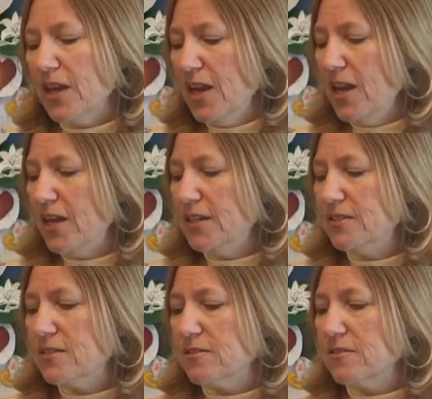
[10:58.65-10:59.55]

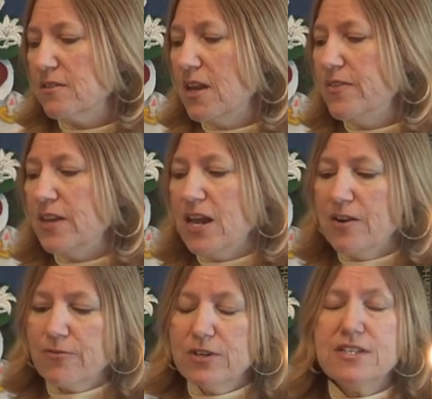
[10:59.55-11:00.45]
And then
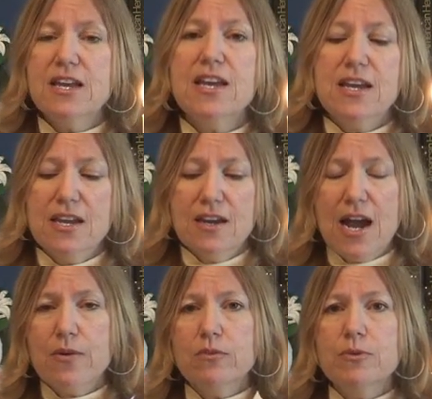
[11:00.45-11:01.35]
every day
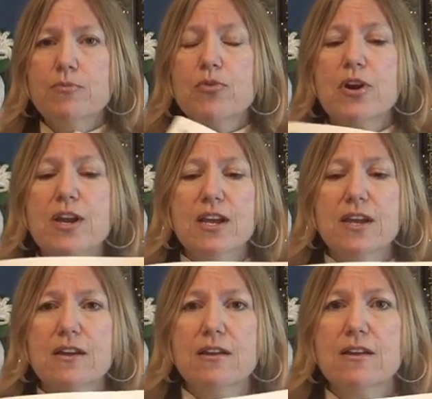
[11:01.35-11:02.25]
I will be
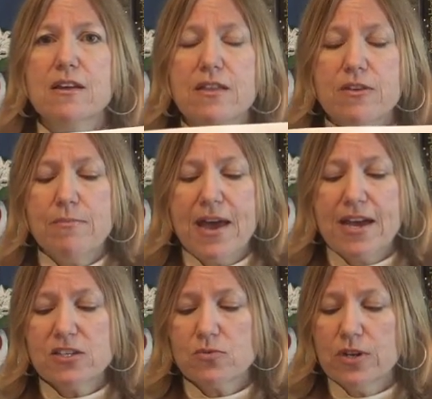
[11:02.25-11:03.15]
praying the
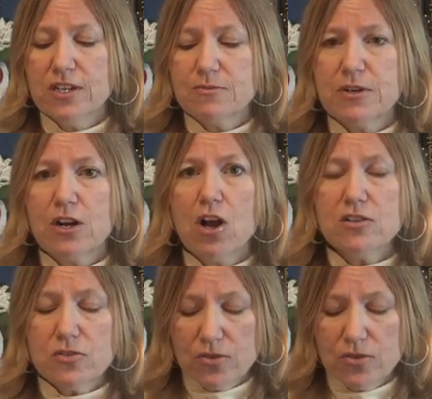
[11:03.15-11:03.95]
Mass readings, but it also